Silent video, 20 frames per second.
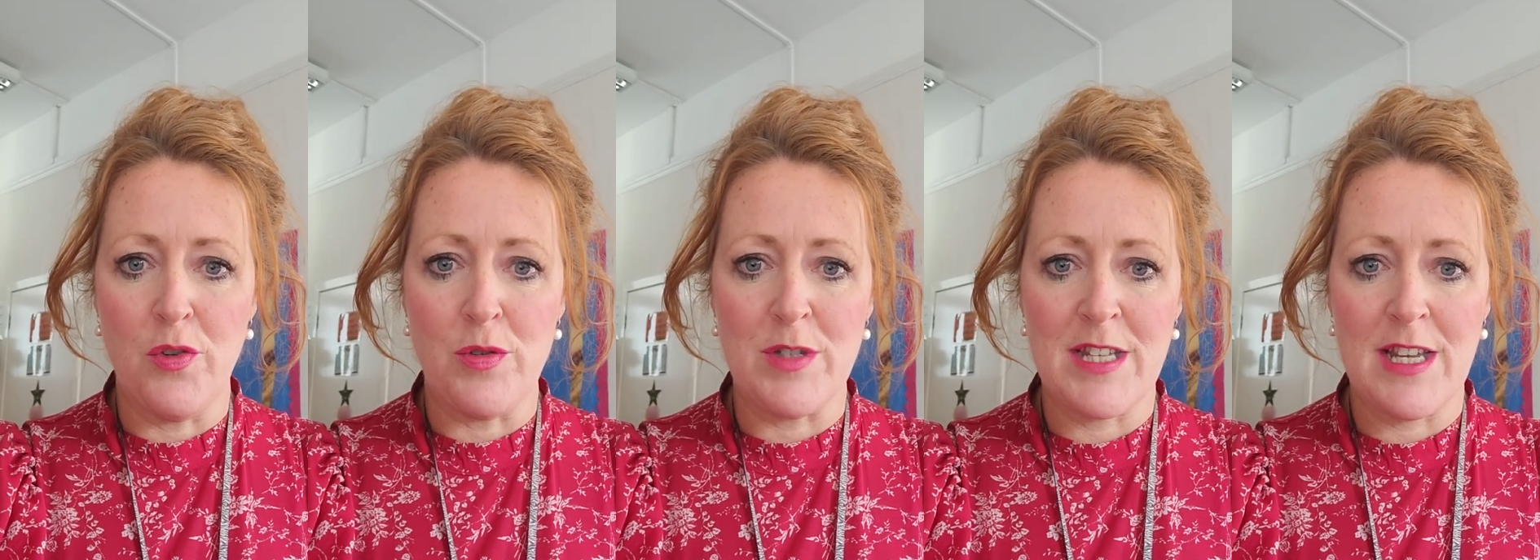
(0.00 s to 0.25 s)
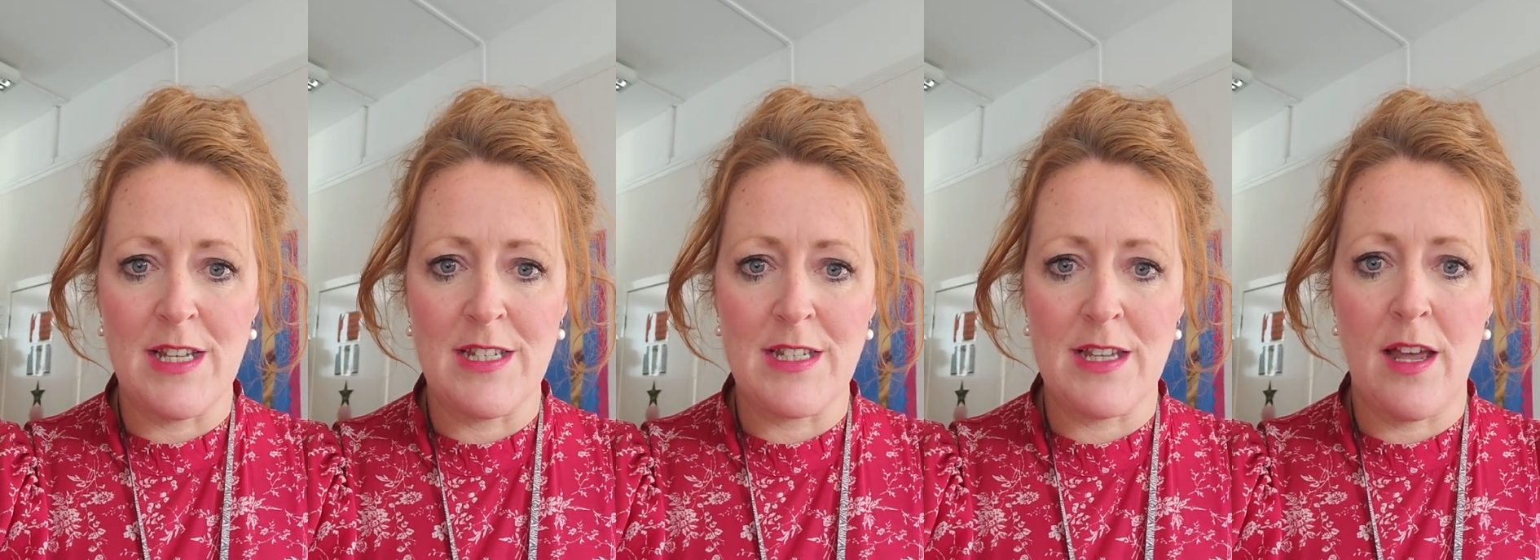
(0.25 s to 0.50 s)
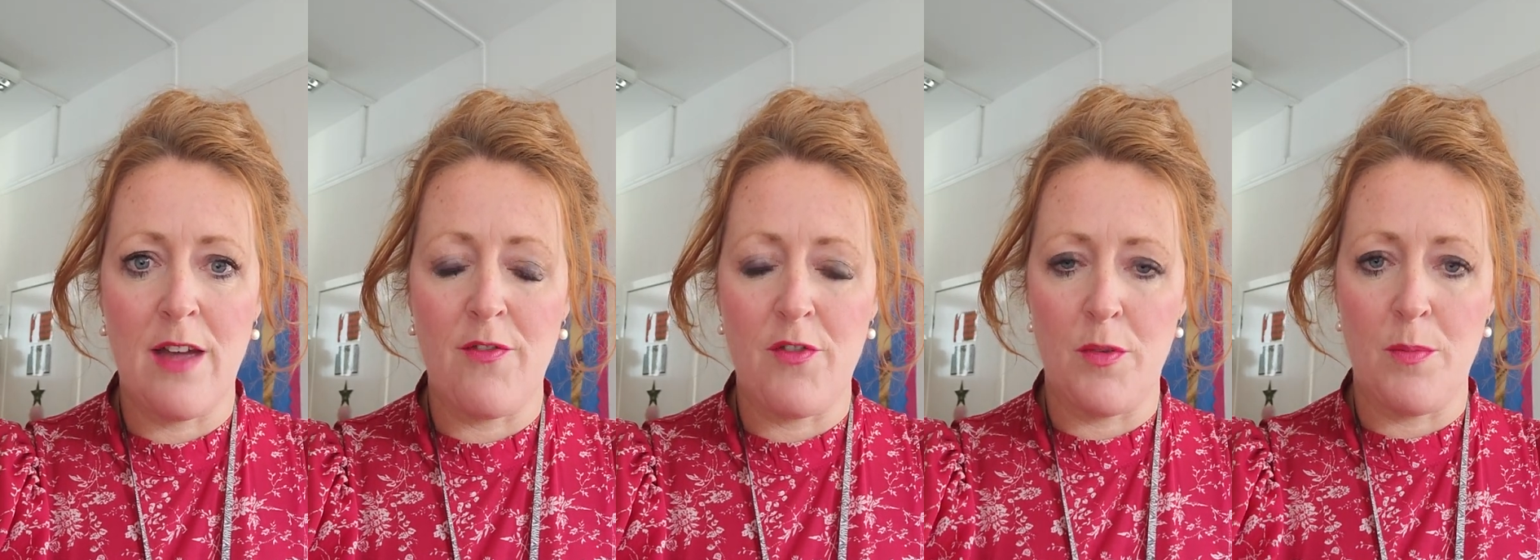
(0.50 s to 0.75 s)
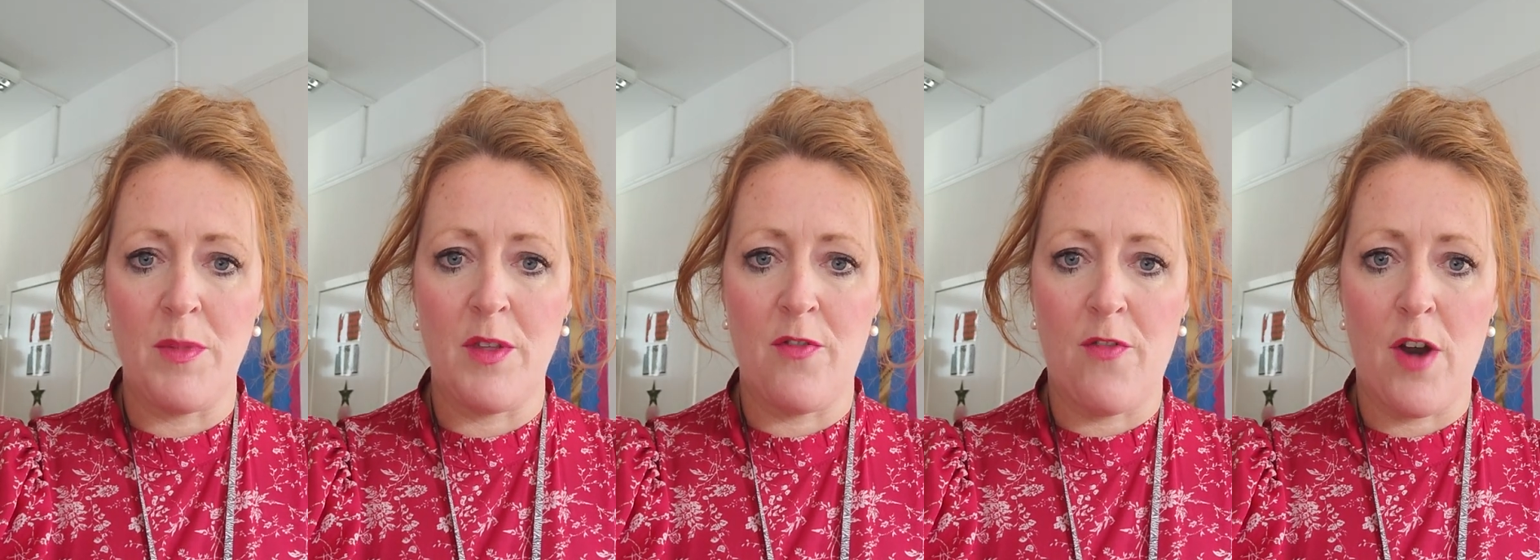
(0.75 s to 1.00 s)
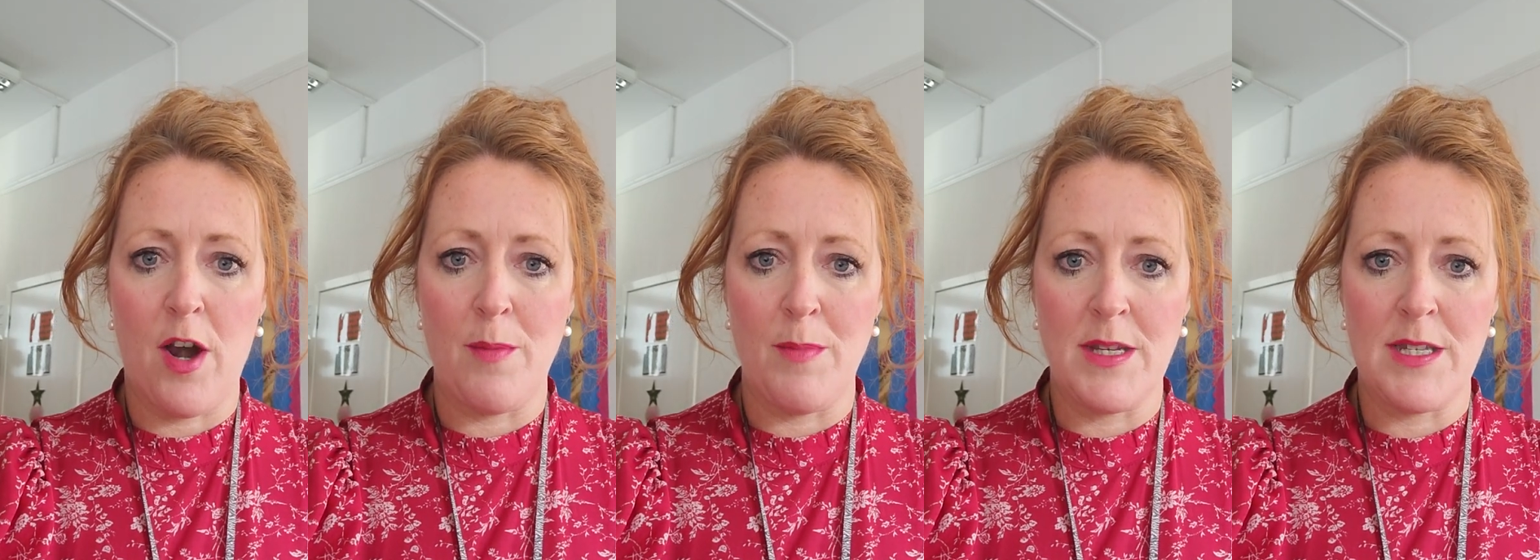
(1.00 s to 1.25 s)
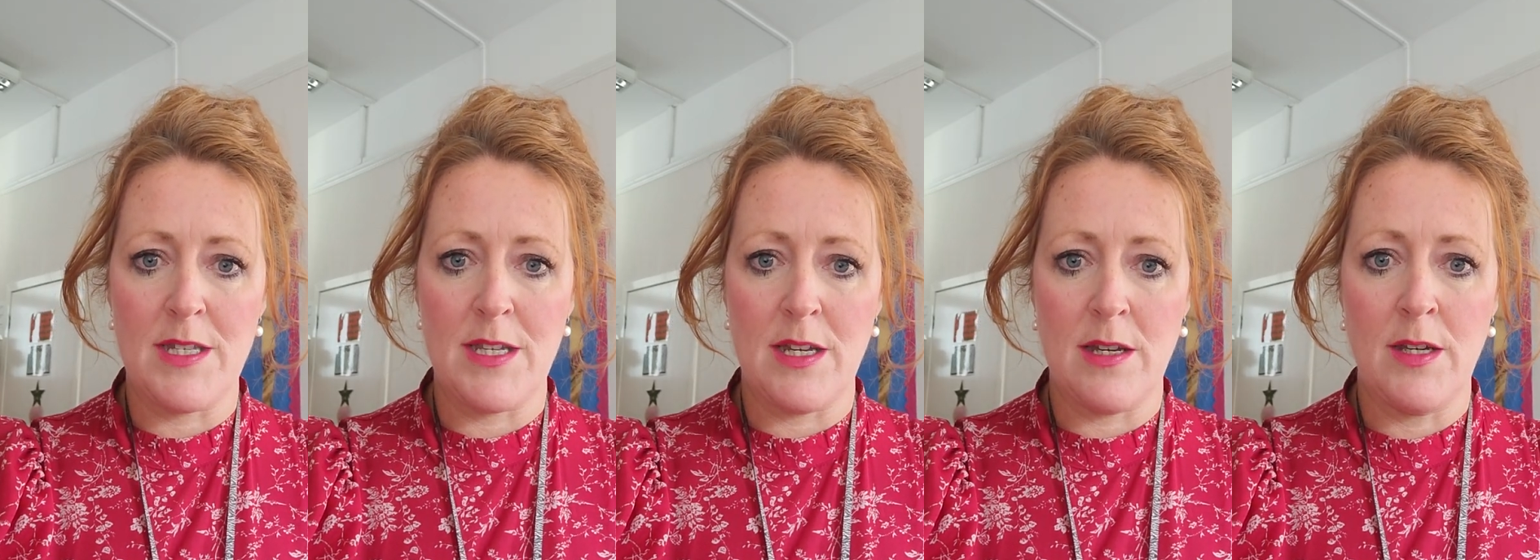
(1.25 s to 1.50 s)
test kit from the
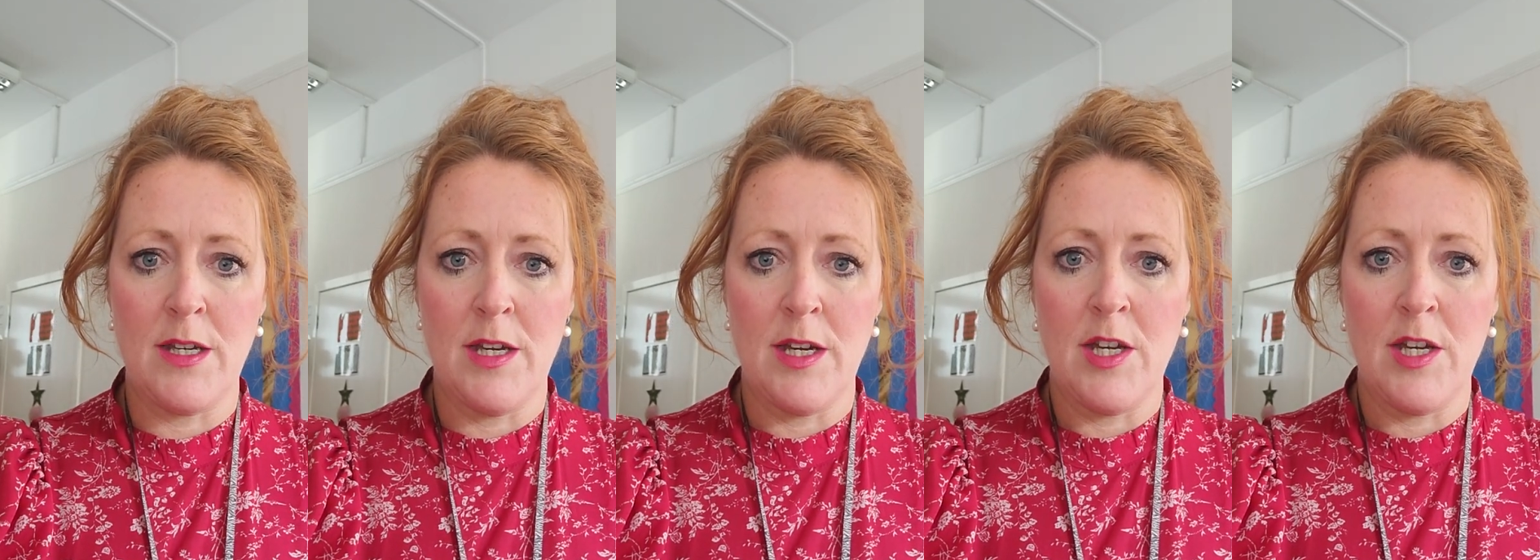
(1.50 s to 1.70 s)
pharmacy.